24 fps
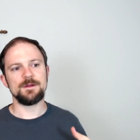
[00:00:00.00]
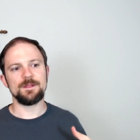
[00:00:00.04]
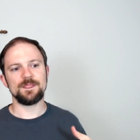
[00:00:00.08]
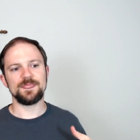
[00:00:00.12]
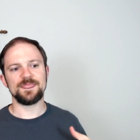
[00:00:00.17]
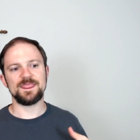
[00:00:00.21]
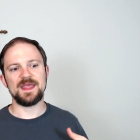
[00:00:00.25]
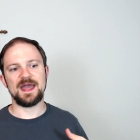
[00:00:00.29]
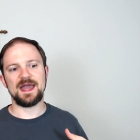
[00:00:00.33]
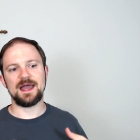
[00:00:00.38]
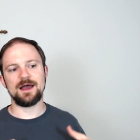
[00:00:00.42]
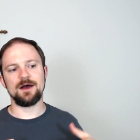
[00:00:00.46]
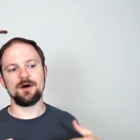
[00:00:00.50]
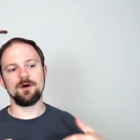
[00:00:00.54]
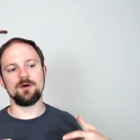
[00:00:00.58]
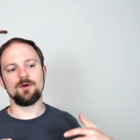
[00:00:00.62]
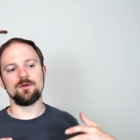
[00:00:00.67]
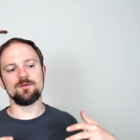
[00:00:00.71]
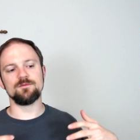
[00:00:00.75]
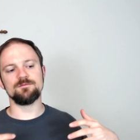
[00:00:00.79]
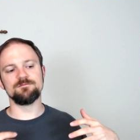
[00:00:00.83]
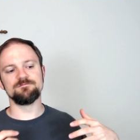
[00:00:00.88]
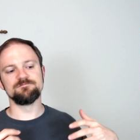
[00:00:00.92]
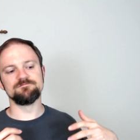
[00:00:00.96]

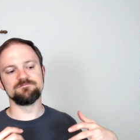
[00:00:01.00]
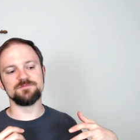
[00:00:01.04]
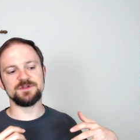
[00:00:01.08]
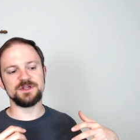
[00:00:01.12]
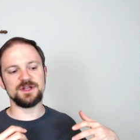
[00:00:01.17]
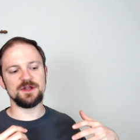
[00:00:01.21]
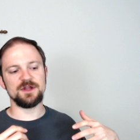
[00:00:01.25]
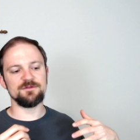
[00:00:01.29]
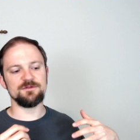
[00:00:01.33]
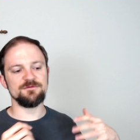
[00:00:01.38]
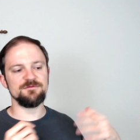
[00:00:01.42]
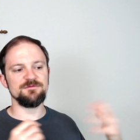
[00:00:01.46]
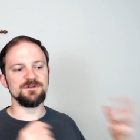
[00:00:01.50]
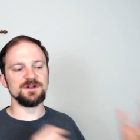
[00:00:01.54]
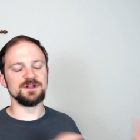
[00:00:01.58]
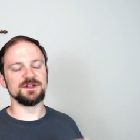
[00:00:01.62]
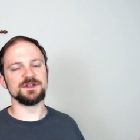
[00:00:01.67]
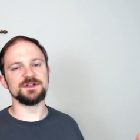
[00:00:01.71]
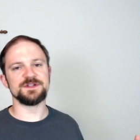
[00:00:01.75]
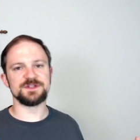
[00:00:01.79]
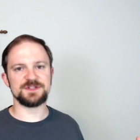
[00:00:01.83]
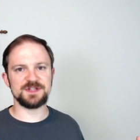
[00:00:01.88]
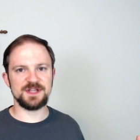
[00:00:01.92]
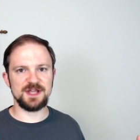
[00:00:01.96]
how,
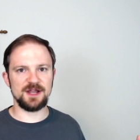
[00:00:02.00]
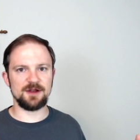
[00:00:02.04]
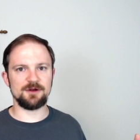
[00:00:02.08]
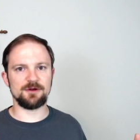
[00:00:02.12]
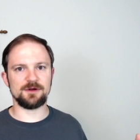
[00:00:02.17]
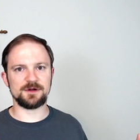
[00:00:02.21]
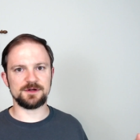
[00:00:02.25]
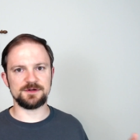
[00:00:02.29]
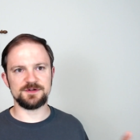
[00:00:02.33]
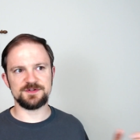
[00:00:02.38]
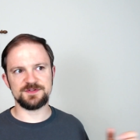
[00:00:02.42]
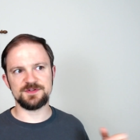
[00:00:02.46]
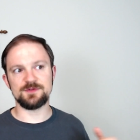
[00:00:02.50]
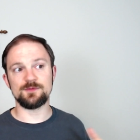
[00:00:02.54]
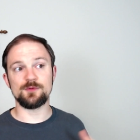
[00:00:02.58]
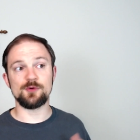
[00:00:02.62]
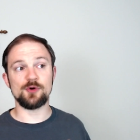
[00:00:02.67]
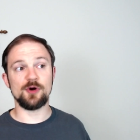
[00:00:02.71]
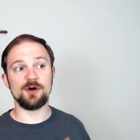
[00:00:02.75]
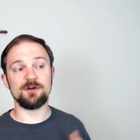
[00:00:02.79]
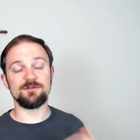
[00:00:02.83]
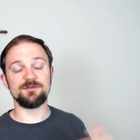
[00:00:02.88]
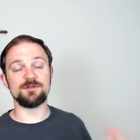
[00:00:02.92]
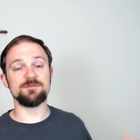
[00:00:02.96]
villainous characters that
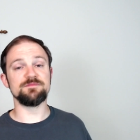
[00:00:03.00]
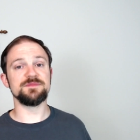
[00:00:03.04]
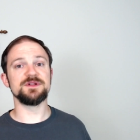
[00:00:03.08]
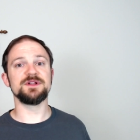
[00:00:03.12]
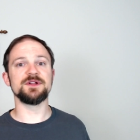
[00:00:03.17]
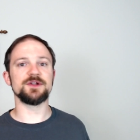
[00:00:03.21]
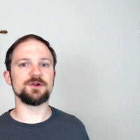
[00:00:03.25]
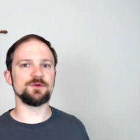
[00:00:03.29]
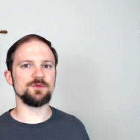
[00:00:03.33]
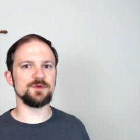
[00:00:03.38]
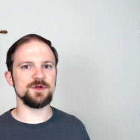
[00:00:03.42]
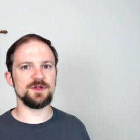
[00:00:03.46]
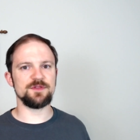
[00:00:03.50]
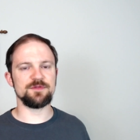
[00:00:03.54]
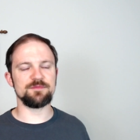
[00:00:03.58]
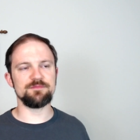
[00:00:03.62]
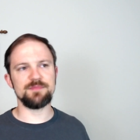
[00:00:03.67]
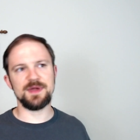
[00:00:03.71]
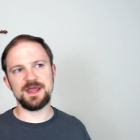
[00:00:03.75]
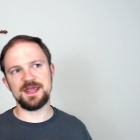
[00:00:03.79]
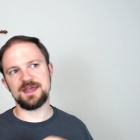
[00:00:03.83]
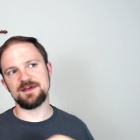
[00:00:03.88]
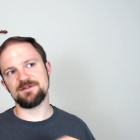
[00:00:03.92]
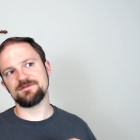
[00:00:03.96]
we're all familiar with
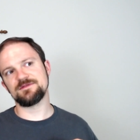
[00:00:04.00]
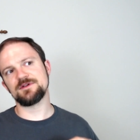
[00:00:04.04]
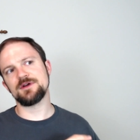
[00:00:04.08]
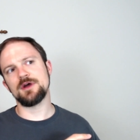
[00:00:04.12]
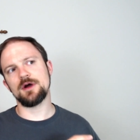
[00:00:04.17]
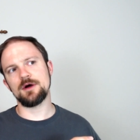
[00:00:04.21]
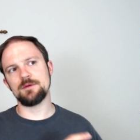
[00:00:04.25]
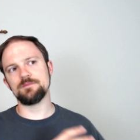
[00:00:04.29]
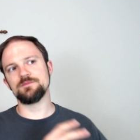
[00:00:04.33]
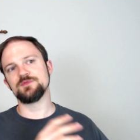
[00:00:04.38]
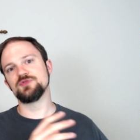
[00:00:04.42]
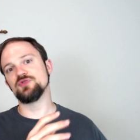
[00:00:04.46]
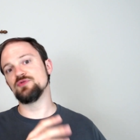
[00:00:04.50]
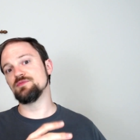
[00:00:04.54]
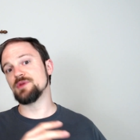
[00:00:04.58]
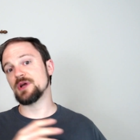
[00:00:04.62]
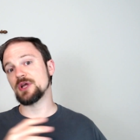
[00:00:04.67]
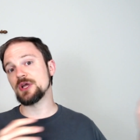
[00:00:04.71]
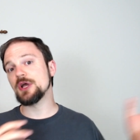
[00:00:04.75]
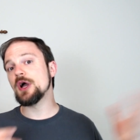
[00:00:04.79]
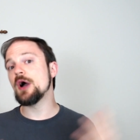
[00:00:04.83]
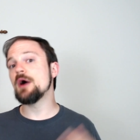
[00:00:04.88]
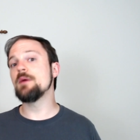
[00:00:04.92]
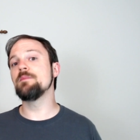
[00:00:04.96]
may have come to
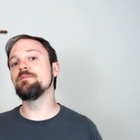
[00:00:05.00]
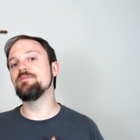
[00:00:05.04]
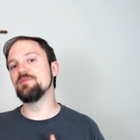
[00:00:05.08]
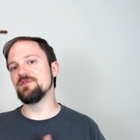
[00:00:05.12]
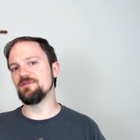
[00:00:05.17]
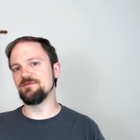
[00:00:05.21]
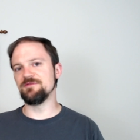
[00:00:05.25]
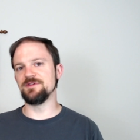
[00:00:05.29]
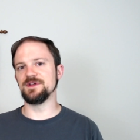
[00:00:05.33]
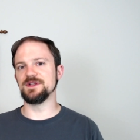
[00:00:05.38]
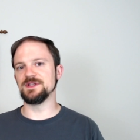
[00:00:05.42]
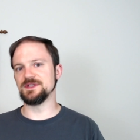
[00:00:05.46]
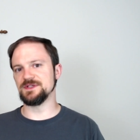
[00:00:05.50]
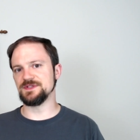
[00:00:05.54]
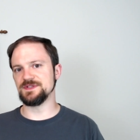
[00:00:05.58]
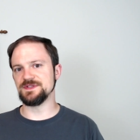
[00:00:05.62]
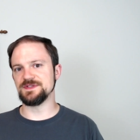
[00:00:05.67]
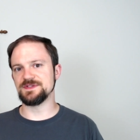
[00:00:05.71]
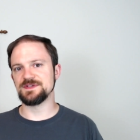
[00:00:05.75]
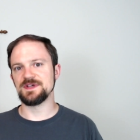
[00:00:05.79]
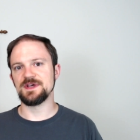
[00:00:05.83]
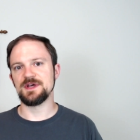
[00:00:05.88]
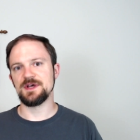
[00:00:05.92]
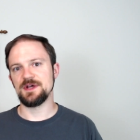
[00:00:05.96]
become the
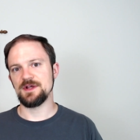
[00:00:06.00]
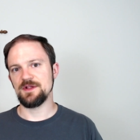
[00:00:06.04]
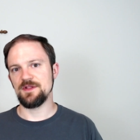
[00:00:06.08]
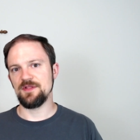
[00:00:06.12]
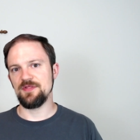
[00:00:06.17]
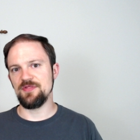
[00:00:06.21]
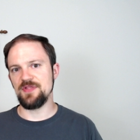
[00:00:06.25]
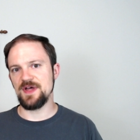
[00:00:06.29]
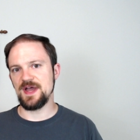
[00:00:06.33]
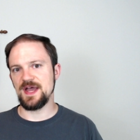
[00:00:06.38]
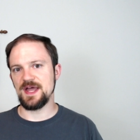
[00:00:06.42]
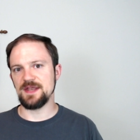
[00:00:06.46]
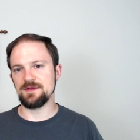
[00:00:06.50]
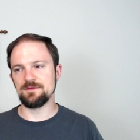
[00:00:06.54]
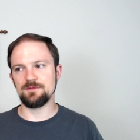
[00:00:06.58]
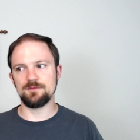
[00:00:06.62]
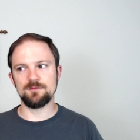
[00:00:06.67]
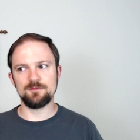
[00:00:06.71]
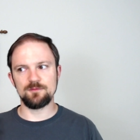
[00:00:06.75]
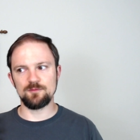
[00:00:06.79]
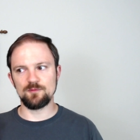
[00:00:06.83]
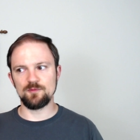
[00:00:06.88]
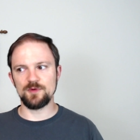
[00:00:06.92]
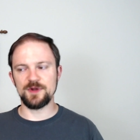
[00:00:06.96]
villains that
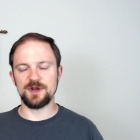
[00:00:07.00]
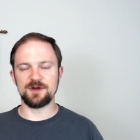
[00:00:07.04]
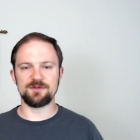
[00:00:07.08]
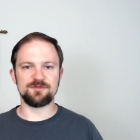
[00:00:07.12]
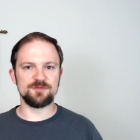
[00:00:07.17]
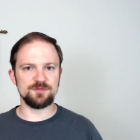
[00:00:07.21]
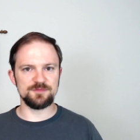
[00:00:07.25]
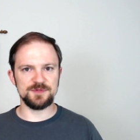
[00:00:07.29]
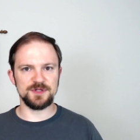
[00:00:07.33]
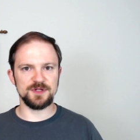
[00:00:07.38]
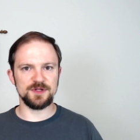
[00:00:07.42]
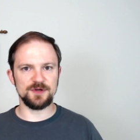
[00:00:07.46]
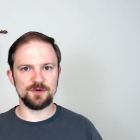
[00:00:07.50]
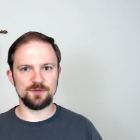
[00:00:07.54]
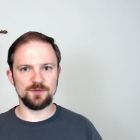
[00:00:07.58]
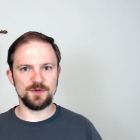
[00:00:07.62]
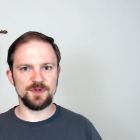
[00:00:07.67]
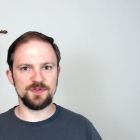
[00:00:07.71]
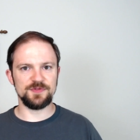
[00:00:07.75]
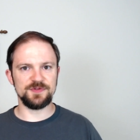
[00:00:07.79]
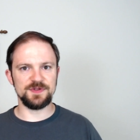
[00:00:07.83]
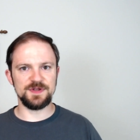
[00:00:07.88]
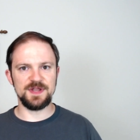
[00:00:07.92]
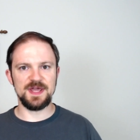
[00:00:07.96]
we are familiar
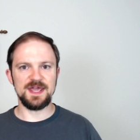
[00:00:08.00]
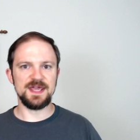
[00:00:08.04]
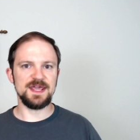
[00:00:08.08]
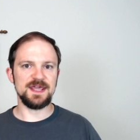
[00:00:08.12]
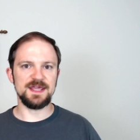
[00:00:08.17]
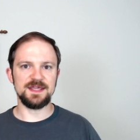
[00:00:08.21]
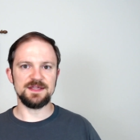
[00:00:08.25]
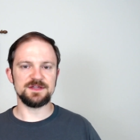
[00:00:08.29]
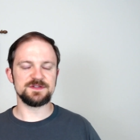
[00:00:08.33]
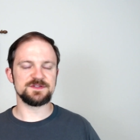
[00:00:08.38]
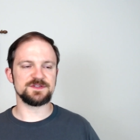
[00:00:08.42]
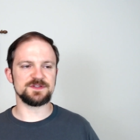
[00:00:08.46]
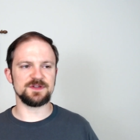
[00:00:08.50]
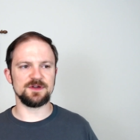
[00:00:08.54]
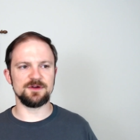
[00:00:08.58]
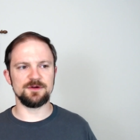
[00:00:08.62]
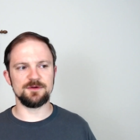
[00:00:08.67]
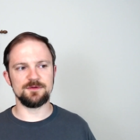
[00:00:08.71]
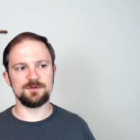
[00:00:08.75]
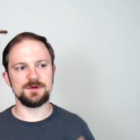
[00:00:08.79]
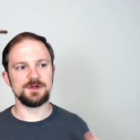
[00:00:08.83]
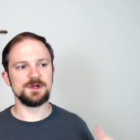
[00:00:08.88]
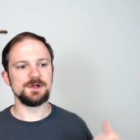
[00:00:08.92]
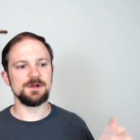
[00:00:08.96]
with today.
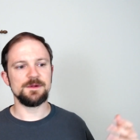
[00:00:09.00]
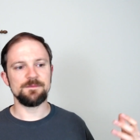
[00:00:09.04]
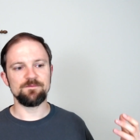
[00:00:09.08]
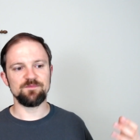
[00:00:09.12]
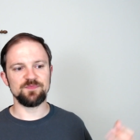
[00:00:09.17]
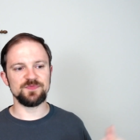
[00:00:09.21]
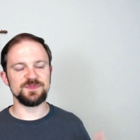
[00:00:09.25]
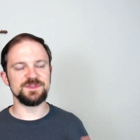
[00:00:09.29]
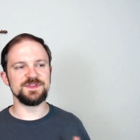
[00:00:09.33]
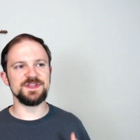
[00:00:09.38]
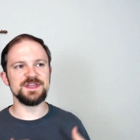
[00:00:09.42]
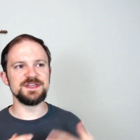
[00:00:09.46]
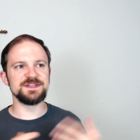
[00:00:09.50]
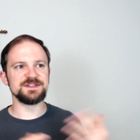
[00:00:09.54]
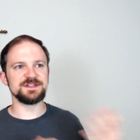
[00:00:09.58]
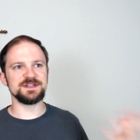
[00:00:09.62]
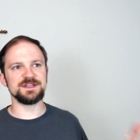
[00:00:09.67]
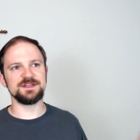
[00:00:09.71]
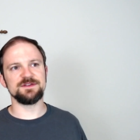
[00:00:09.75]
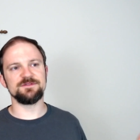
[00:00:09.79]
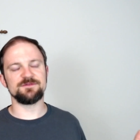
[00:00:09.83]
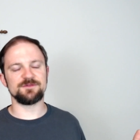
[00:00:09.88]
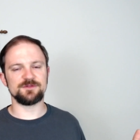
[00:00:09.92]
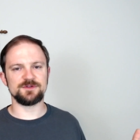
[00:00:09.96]
So
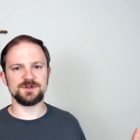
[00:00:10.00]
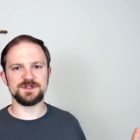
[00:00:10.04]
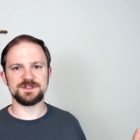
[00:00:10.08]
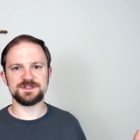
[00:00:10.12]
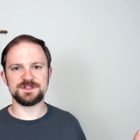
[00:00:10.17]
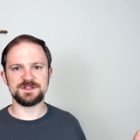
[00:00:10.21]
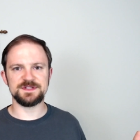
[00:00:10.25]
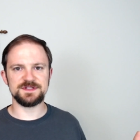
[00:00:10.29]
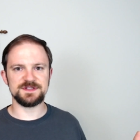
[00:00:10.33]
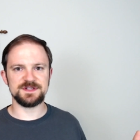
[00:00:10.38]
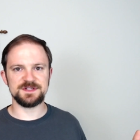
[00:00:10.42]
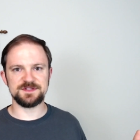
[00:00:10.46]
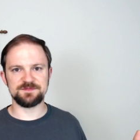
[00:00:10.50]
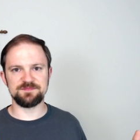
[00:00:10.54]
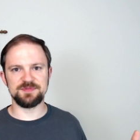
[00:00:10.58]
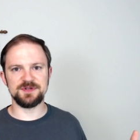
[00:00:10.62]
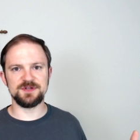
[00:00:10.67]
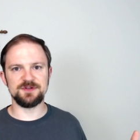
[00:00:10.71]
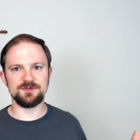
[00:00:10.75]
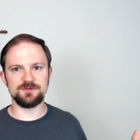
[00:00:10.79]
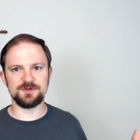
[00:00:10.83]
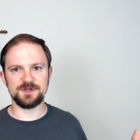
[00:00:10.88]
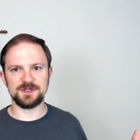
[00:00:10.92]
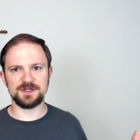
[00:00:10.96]
Disney, for instance, has
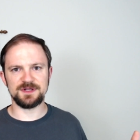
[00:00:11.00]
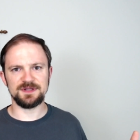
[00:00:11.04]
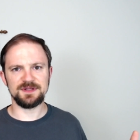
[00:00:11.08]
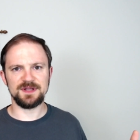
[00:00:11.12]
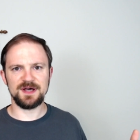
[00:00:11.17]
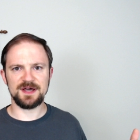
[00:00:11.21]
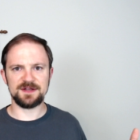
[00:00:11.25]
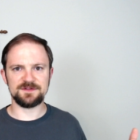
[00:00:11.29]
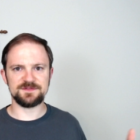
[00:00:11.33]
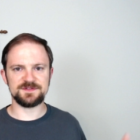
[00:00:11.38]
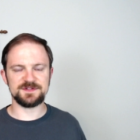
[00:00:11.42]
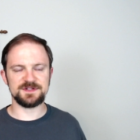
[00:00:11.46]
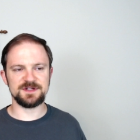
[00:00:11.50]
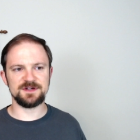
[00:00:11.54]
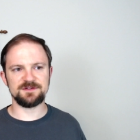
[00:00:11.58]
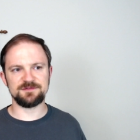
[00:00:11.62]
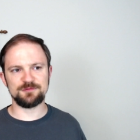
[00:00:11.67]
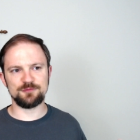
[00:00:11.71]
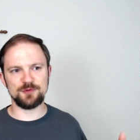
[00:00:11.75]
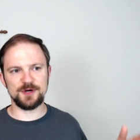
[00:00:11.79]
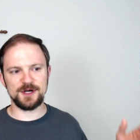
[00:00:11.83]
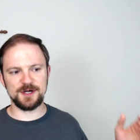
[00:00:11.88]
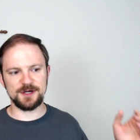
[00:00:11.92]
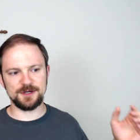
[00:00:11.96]
been doing a lot of stuff
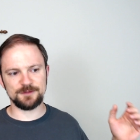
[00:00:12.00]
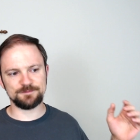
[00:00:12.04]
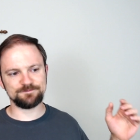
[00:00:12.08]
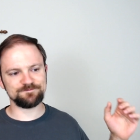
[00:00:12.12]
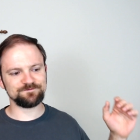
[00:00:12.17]
where,